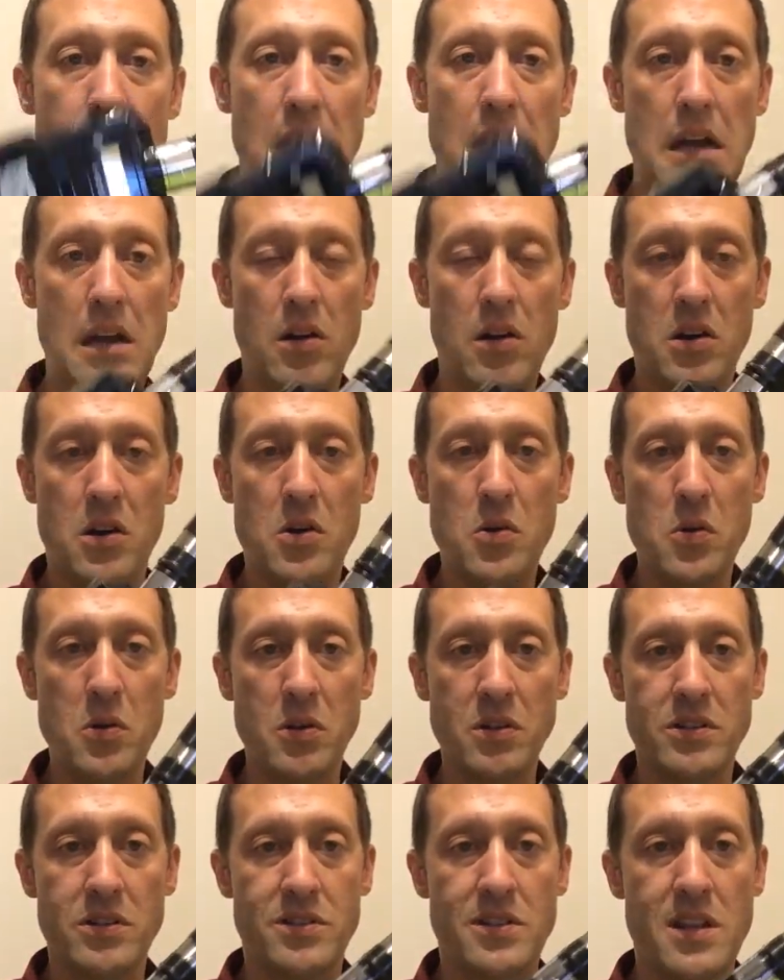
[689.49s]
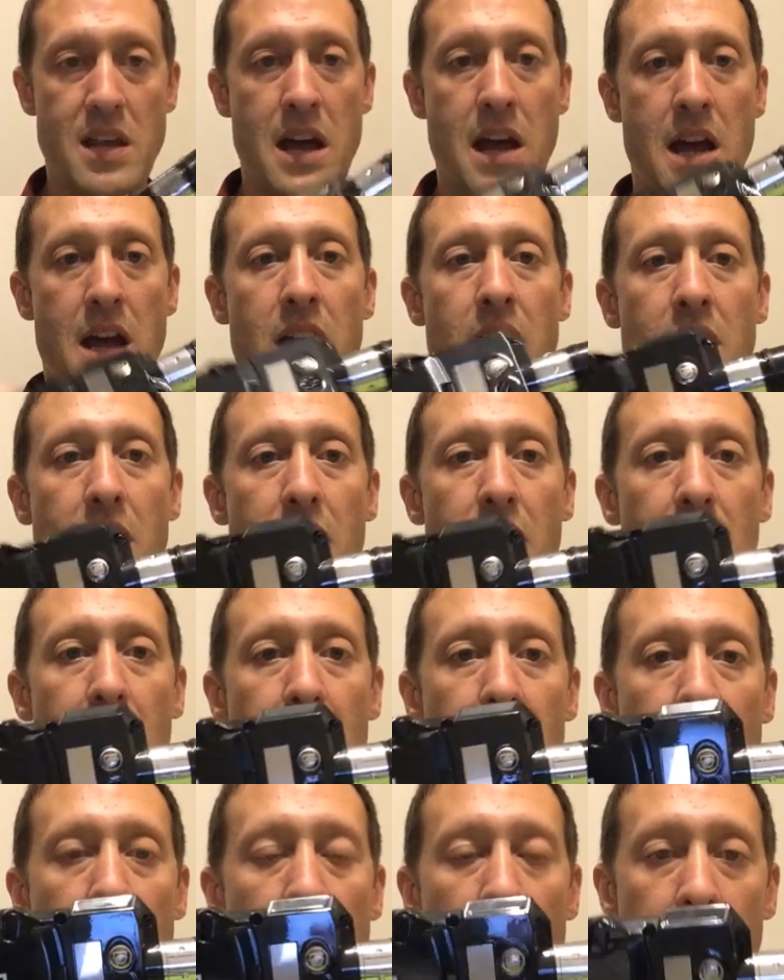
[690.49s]
How cool is that?
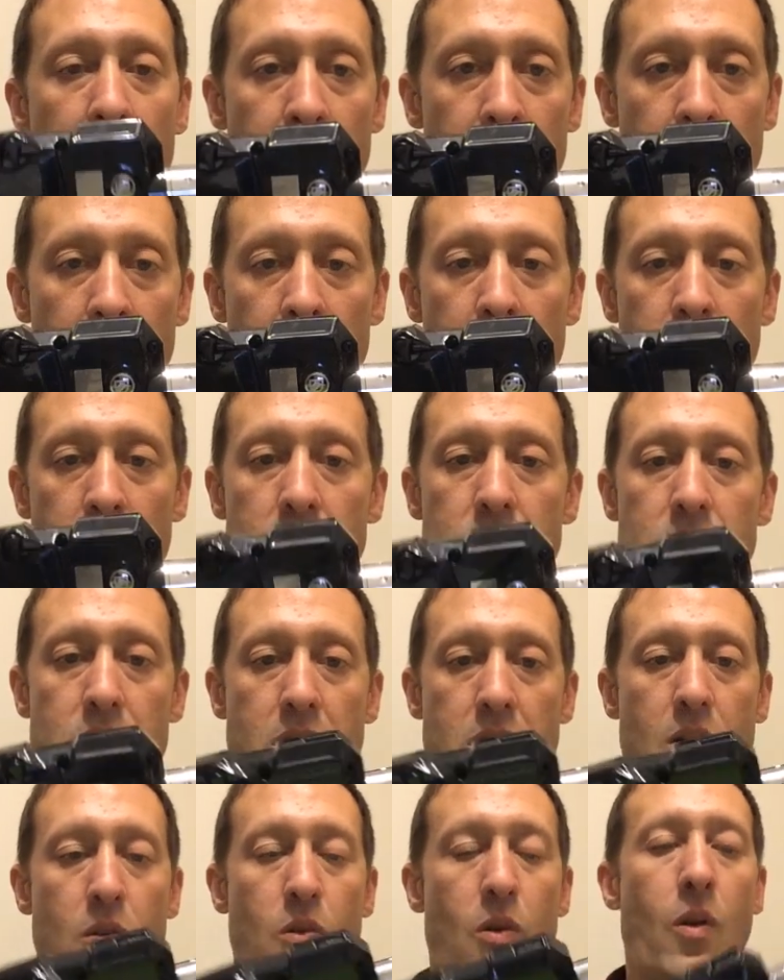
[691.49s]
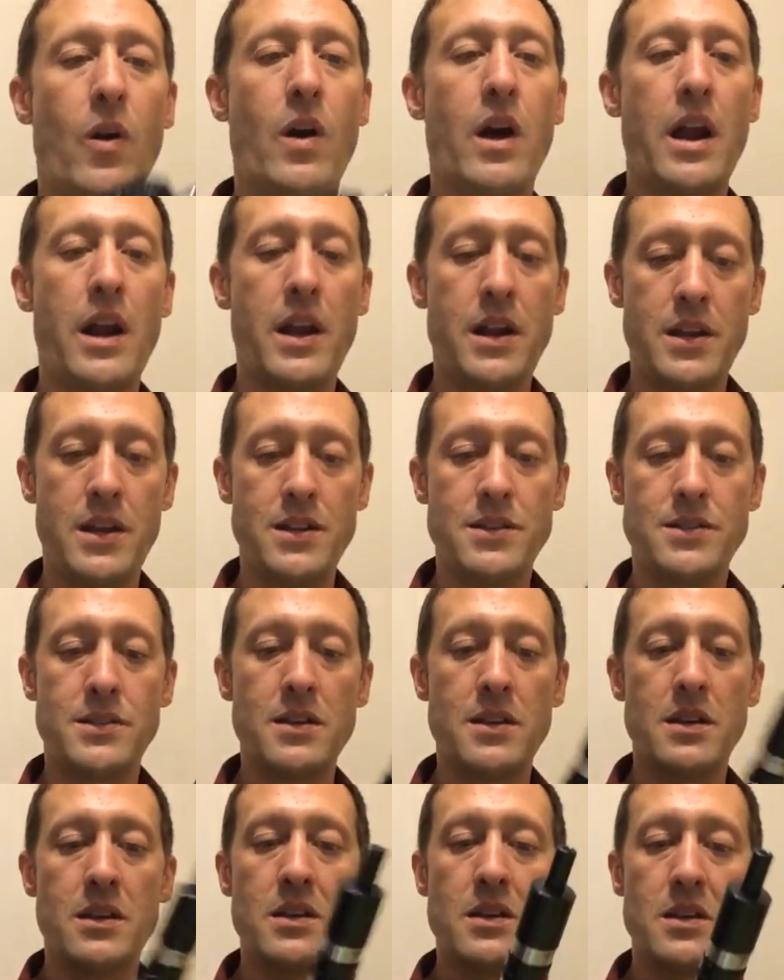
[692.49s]
That looks
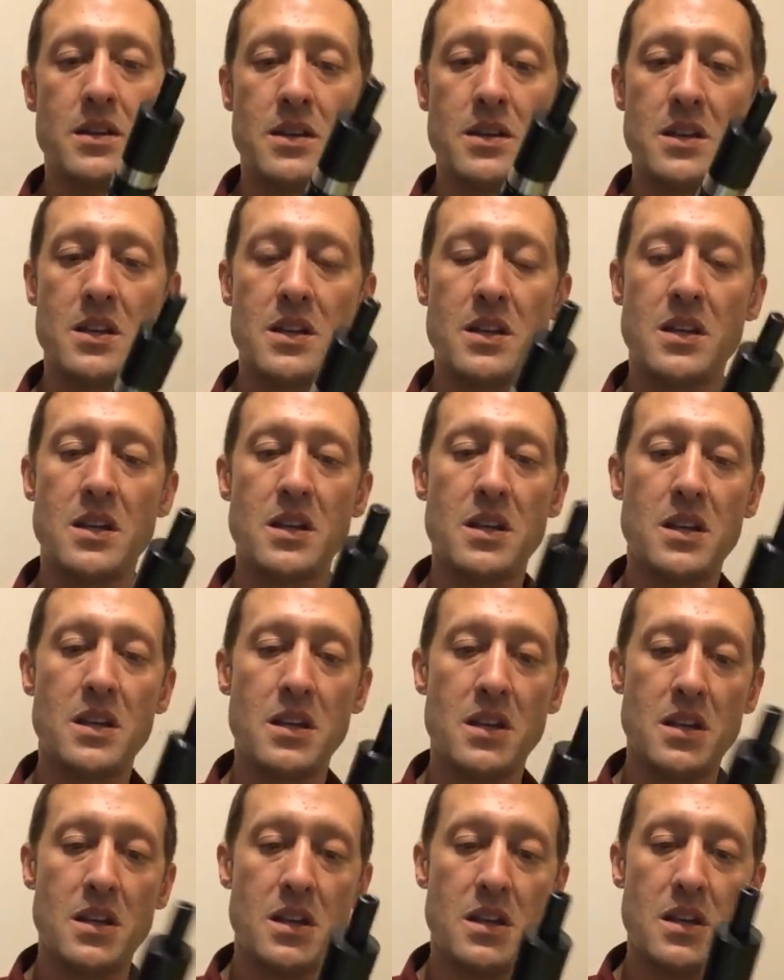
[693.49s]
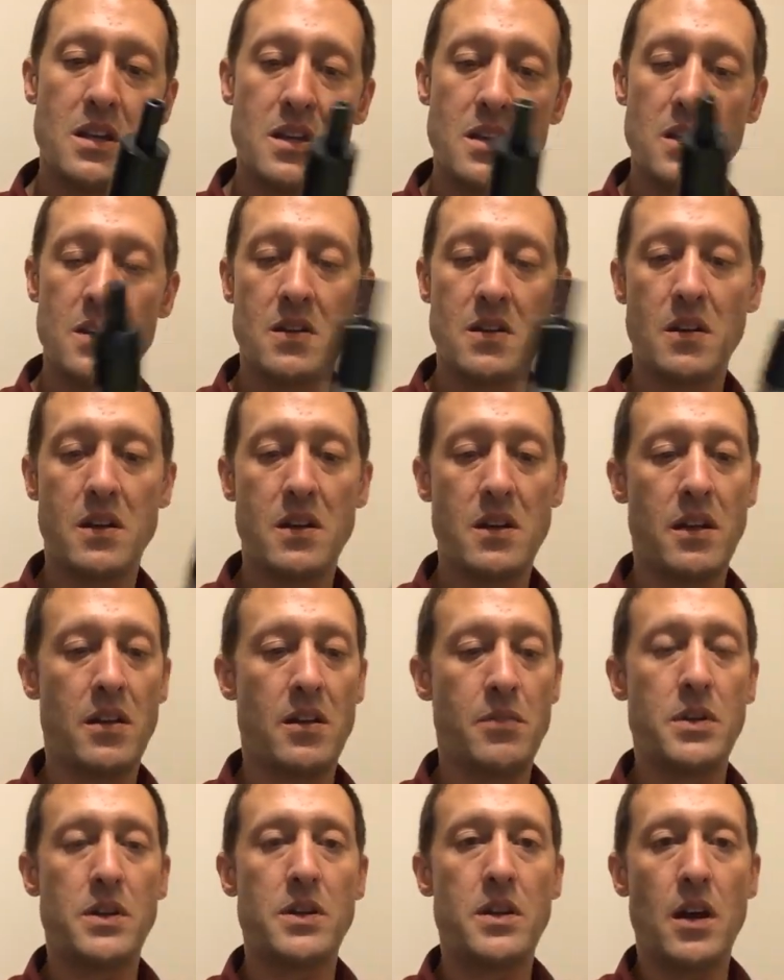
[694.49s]
crazy. Okay,
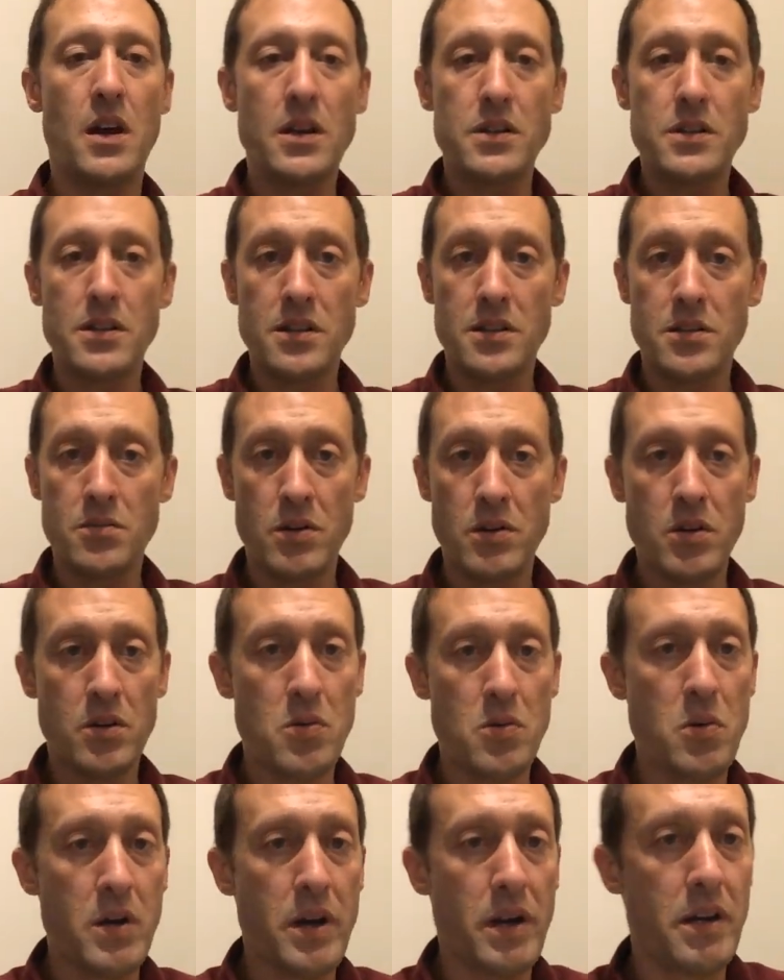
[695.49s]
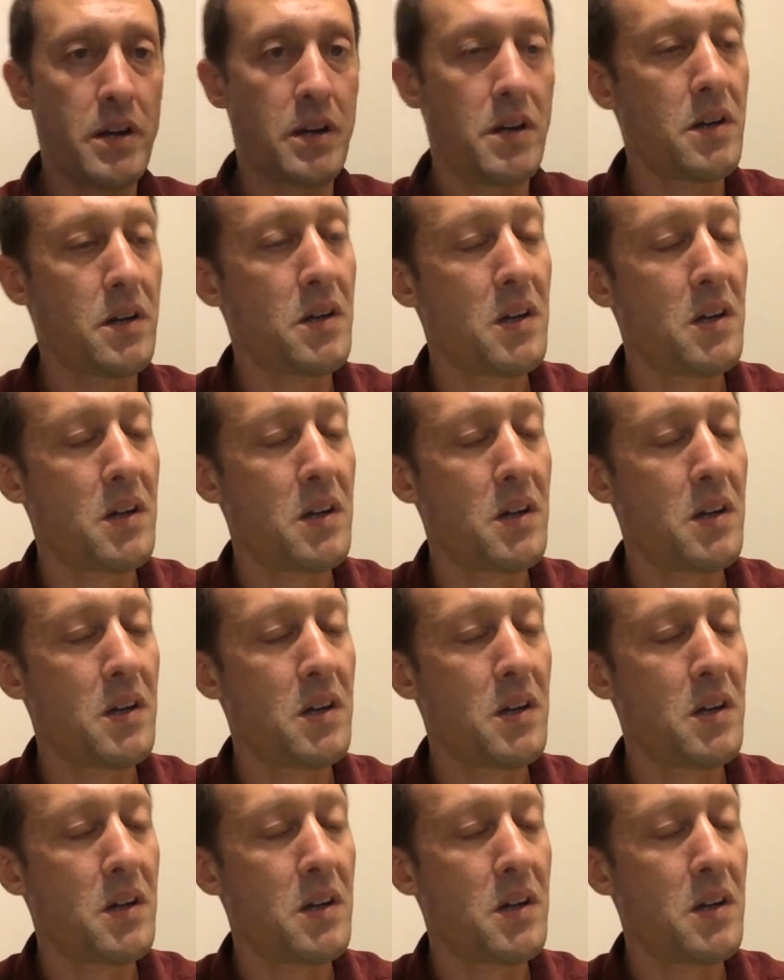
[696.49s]
let me touch this real quick.